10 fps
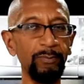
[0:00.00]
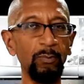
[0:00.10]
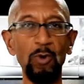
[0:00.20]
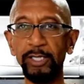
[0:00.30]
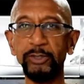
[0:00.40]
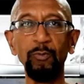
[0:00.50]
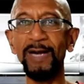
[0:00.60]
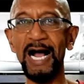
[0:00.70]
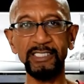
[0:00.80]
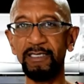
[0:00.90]
walk two
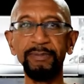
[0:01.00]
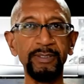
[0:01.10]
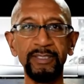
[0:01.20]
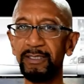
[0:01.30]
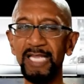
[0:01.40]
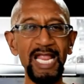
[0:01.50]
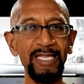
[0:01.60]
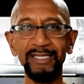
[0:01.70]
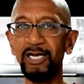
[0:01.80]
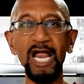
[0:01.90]
blocks,
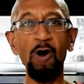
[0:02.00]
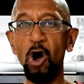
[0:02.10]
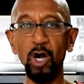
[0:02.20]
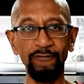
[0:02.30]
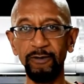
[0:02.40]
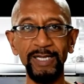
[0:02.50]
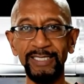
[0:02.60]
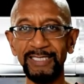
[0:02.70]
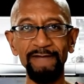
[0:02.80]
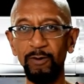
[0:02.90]
they're all over the
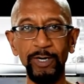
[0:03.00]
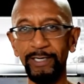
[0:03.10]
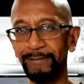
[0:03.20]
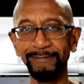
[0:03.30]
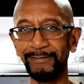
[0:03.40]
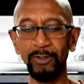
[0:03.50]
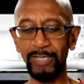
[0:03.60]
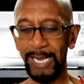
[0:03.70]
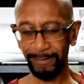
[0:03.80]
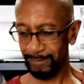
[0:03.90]
place, everywhere,
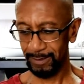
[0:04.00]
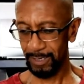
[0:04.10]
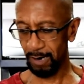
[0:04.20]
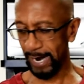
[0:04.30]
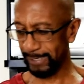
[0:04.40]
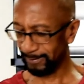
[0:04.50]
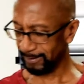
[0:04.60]
okay? All right,